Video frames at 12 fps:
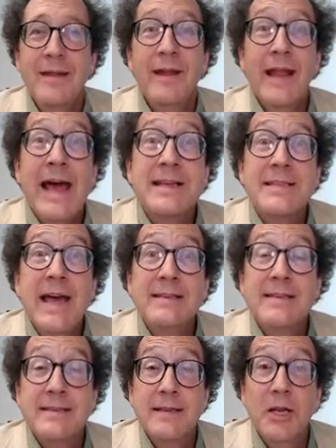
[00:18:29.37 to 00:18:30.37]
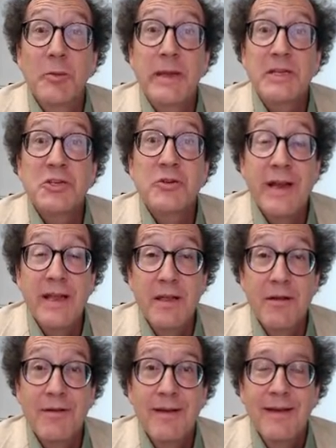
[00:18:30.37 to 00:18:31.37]
The last case is a little bit
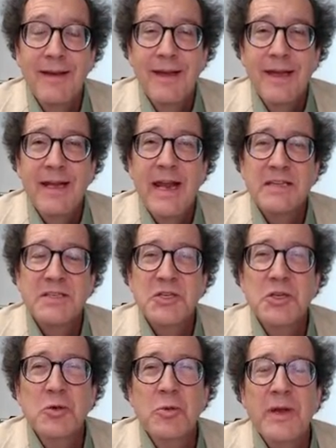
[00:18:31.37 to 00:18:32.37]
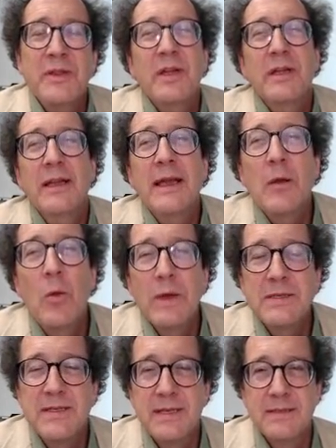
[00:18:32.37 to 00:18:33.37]
trickier. It has to do with
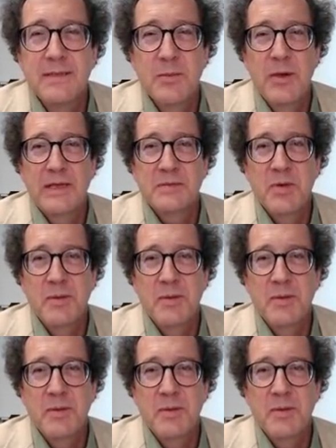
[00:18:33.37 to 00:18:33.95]
linguistic suppressed